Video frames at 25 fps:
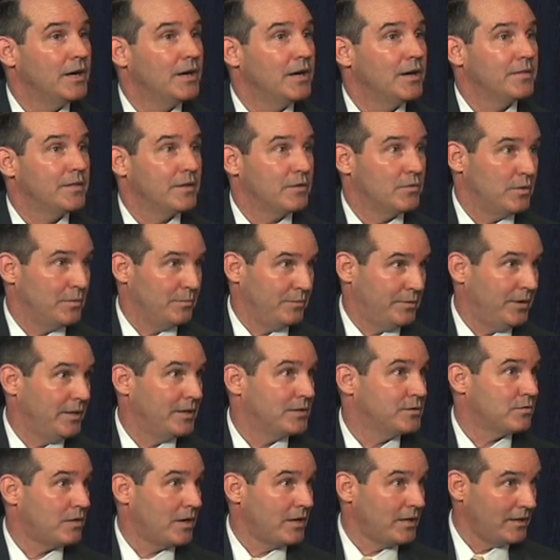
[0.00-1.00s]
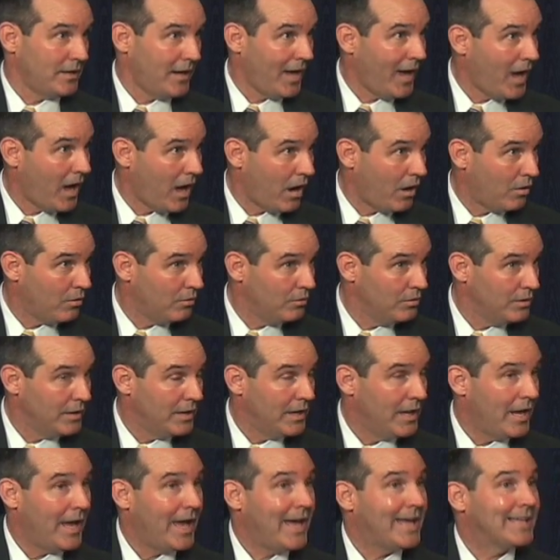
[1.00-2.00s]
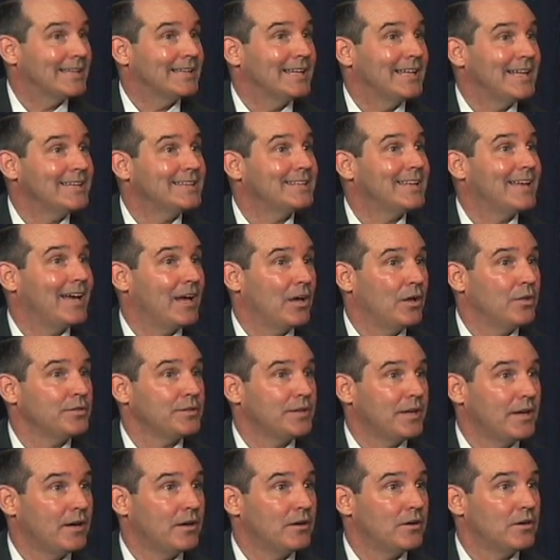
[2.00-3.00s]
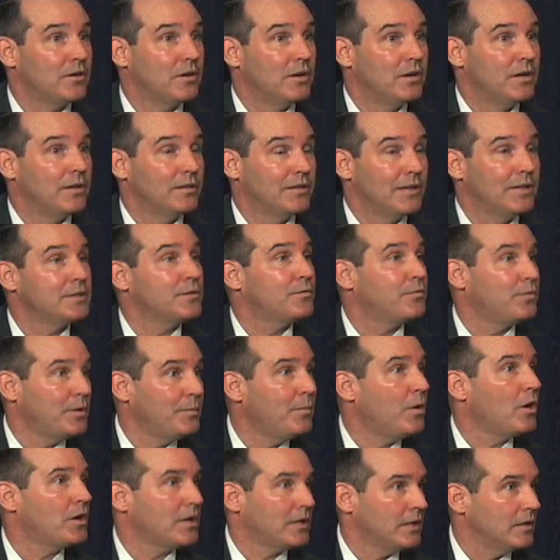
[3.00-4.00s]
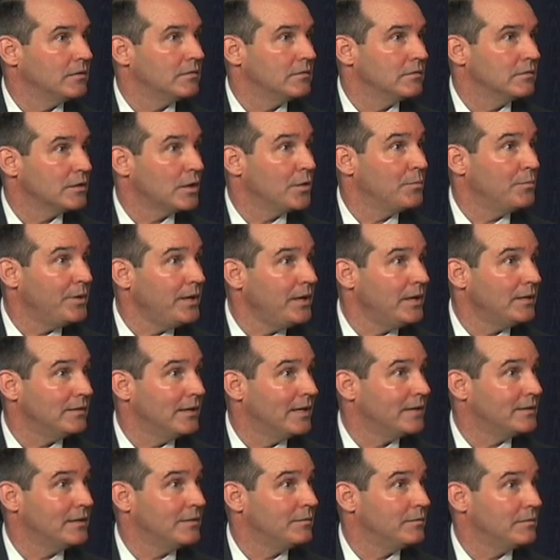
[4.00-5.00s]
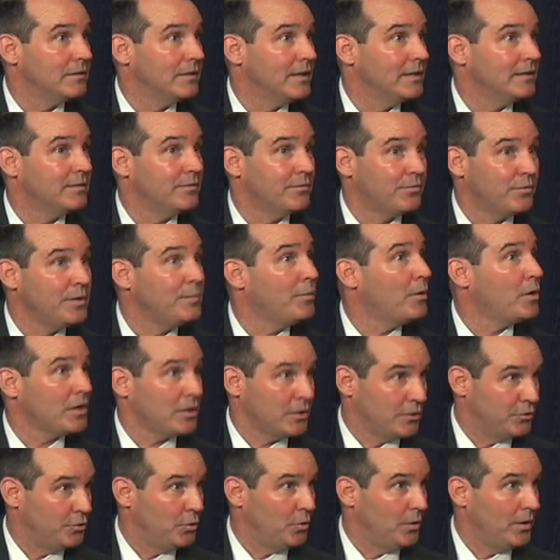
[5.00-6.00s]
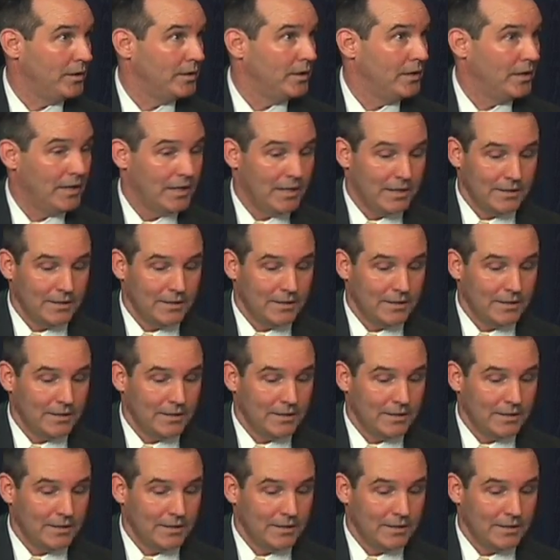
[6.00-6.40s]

that are in place right now, and let the free market compete. Let the free market do it.